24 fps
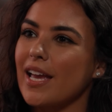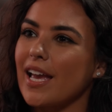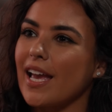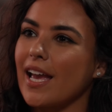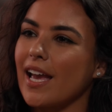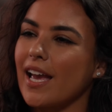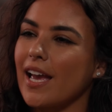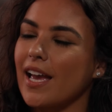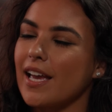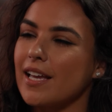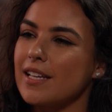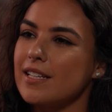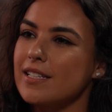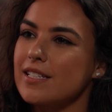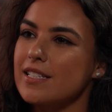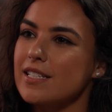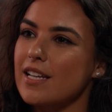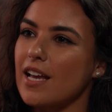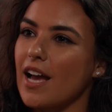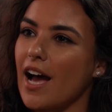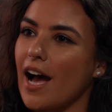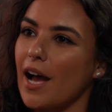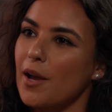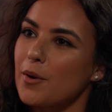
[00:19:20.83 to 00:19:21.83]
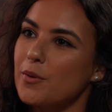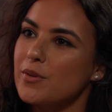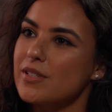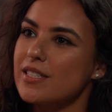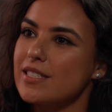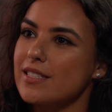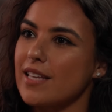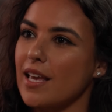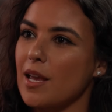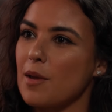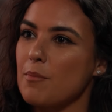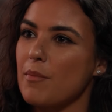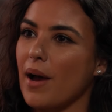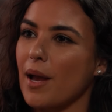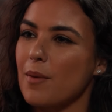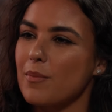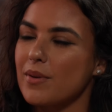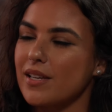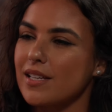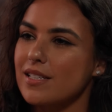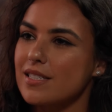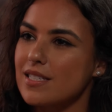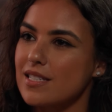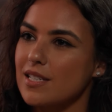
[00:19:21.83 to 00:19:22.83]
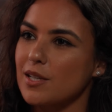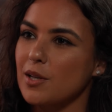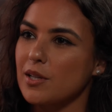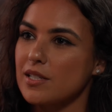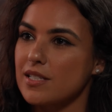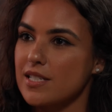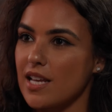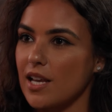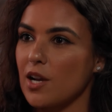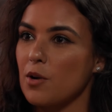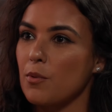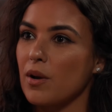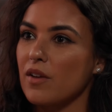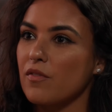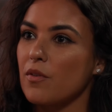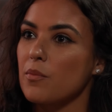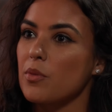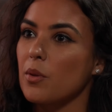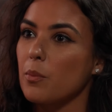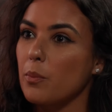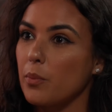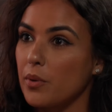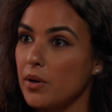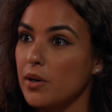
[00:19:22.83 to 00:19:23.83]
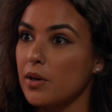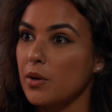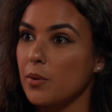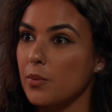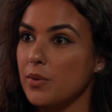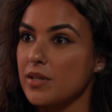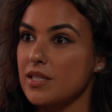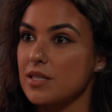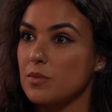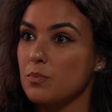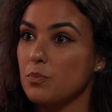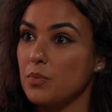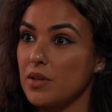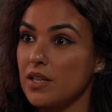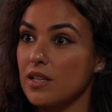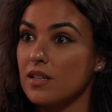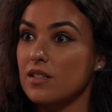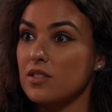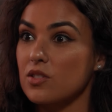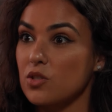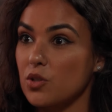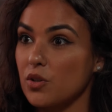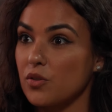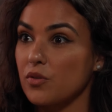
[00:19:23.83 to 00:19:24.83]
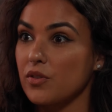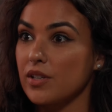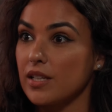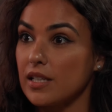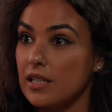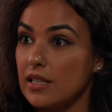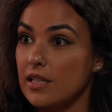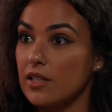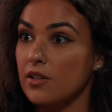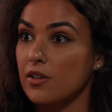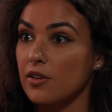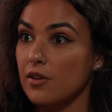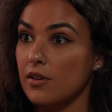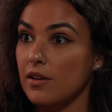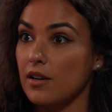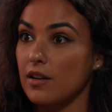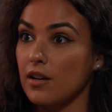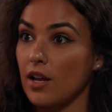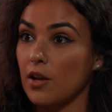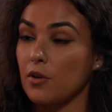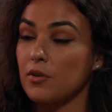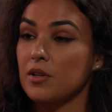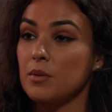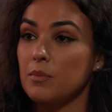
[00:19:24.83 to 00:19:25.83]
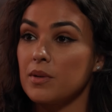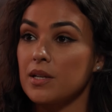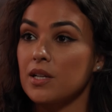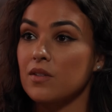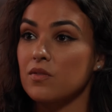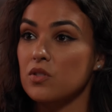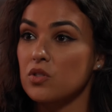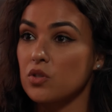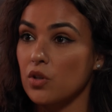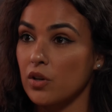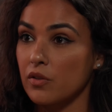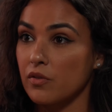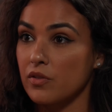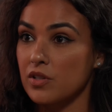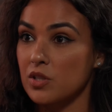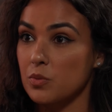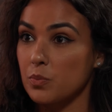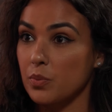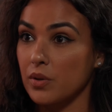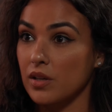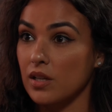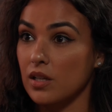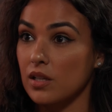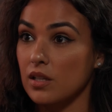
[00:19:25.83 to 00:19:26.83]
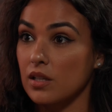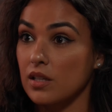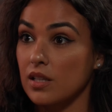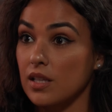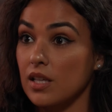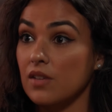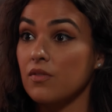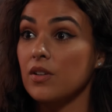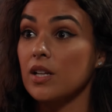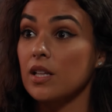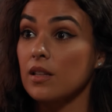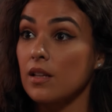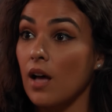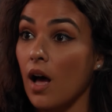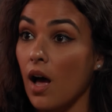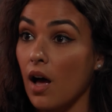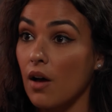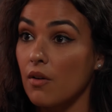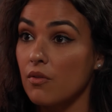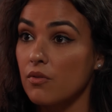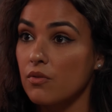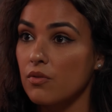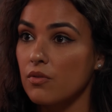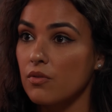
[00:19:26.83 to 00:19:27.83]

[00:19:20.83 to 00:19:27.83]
And I would say my biggest takeaway from the book was being a servant leader, not only being of service, but giving love.